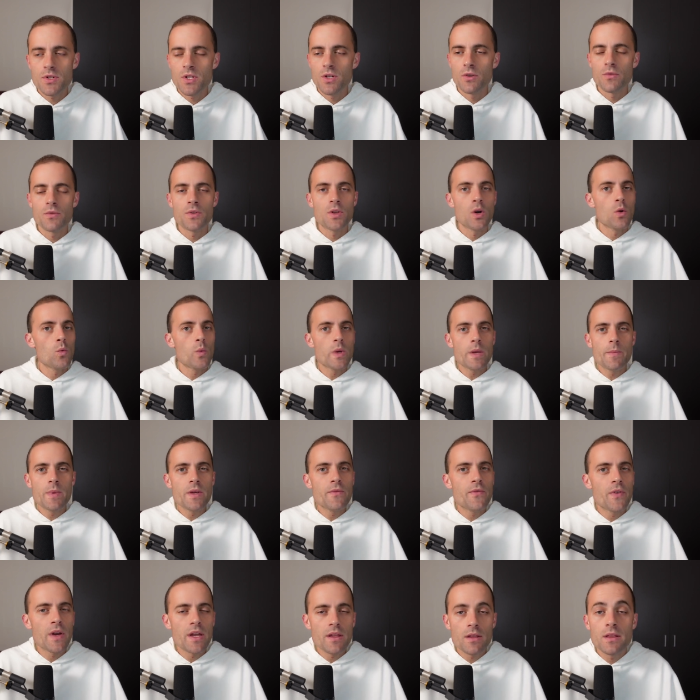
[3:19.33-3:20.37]
So, though we
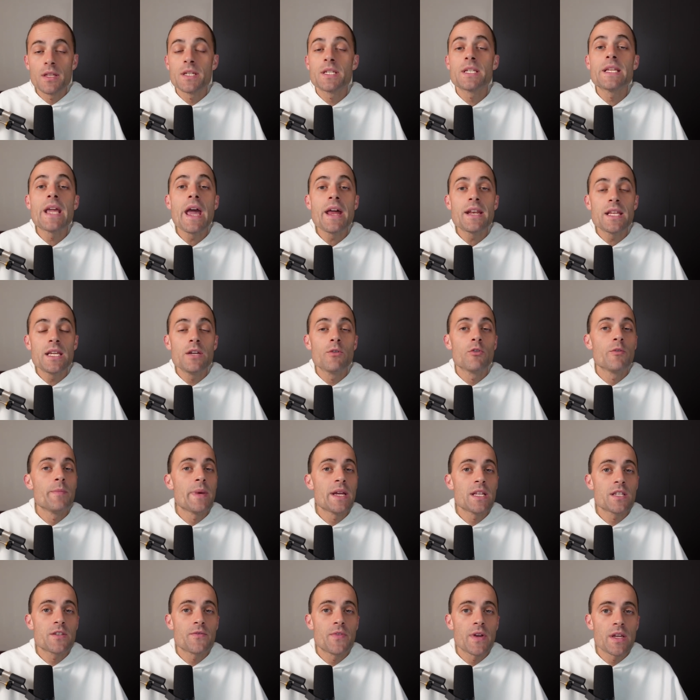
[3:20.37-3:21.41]
be faithless, yet he
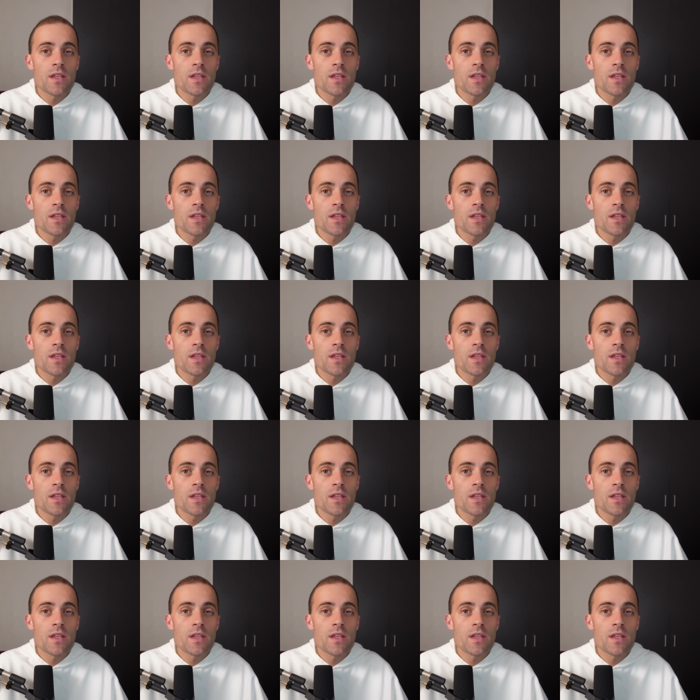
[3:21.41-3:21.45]
remains